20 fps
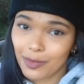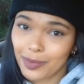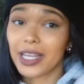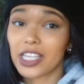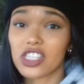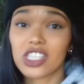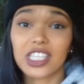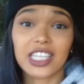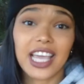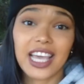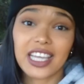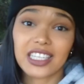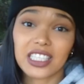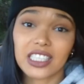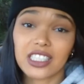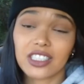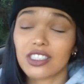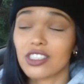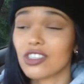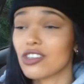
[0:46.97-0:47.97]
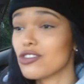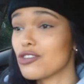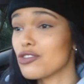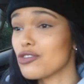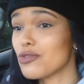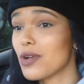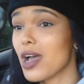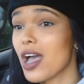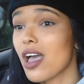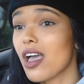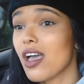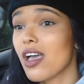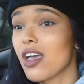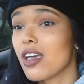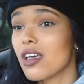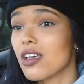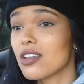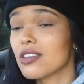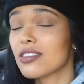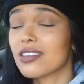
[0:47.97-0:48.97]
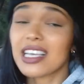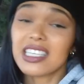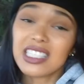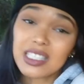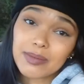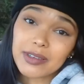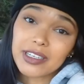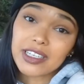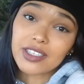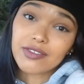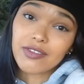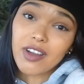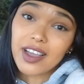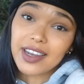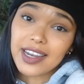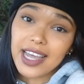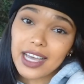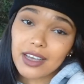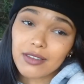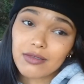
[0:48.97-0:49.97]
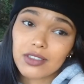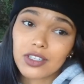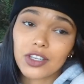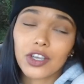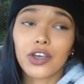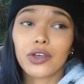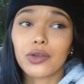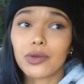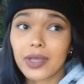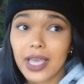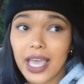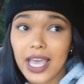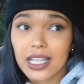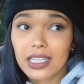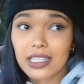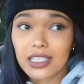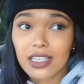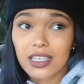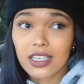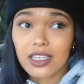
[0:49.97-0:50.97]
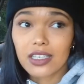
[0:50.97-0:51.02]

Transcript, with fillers: I'm actually heading to Sainsbury's right now to go get